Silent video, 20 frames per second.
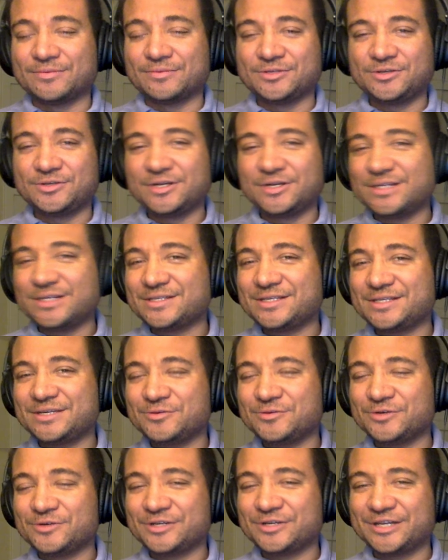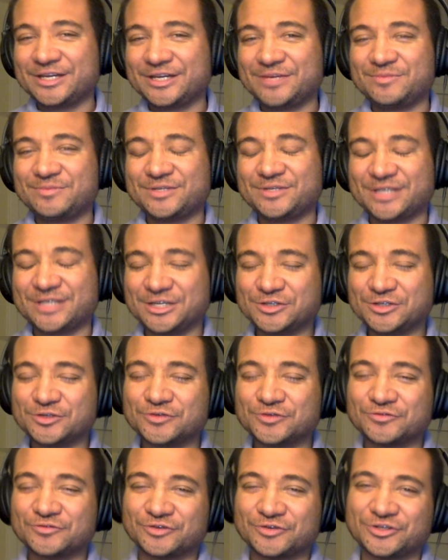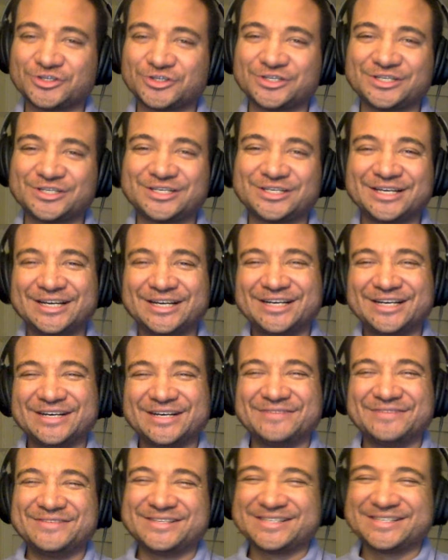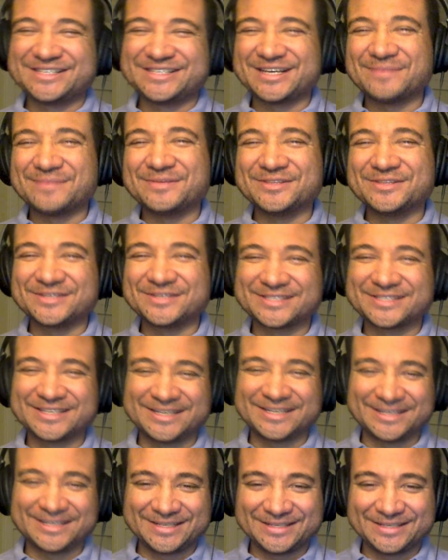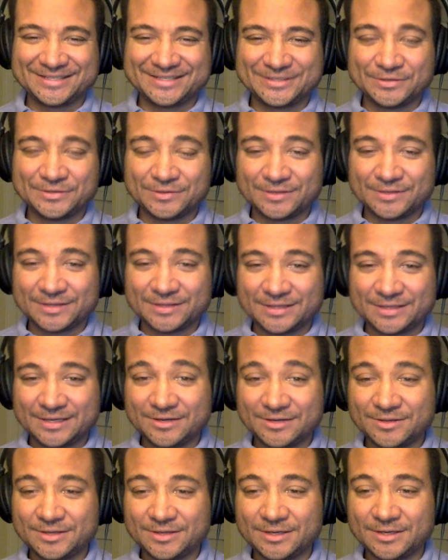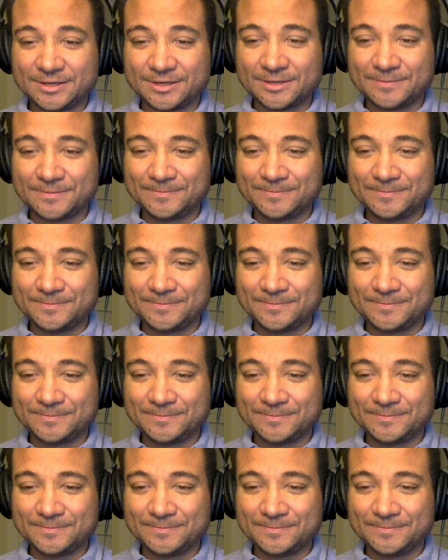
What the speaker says: So you can see what a potential version of this assignment looks like. So here they are.